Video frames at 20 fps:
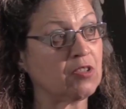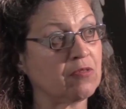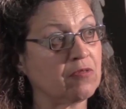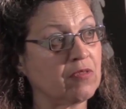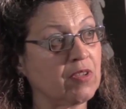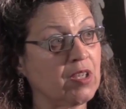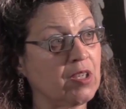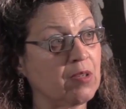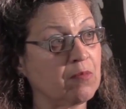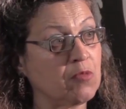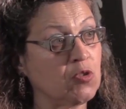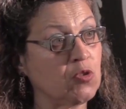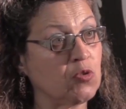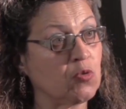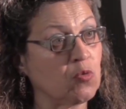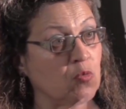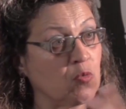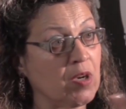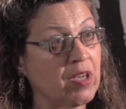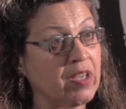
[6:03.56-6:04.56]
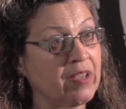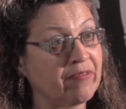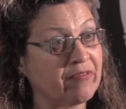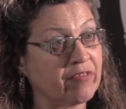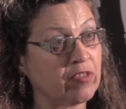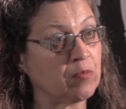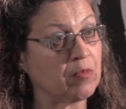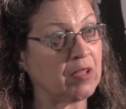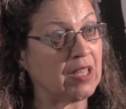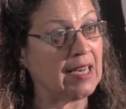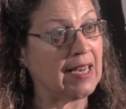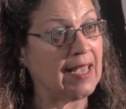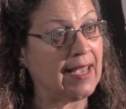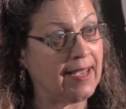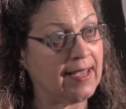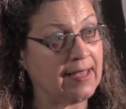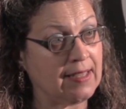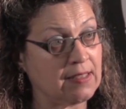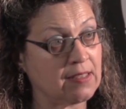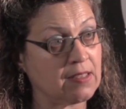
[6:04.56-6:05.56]
of um, Uruguayan from the
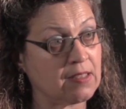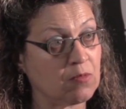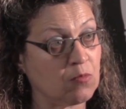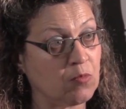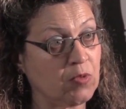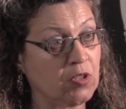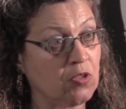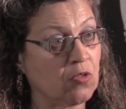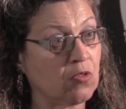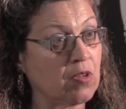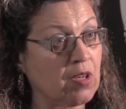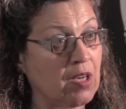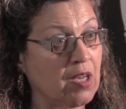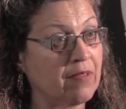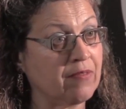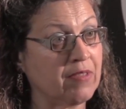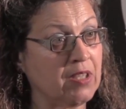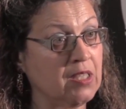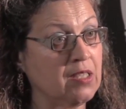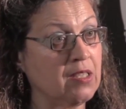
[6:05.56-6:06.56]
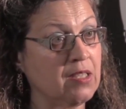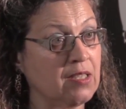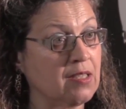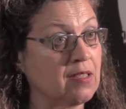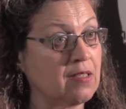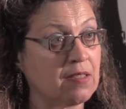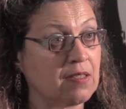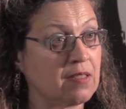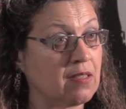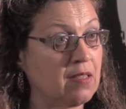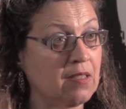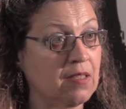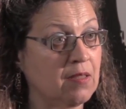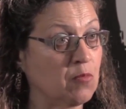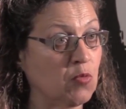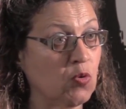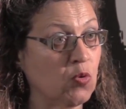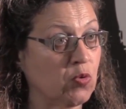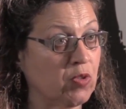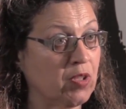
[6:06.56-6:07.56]
land. We don't have Indians
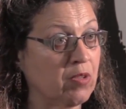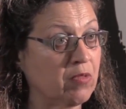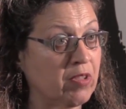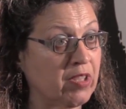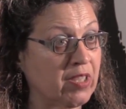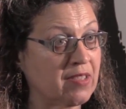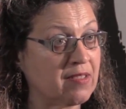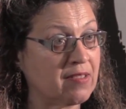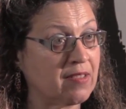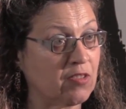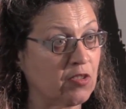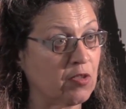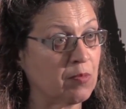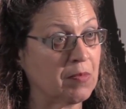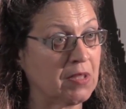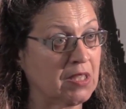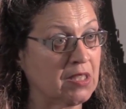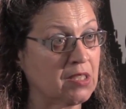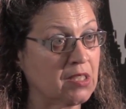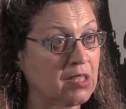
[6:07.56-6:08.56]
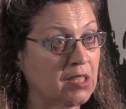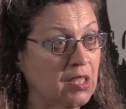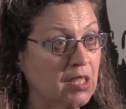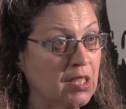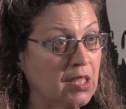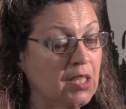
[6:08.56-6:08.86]
anymore, they were exterminated.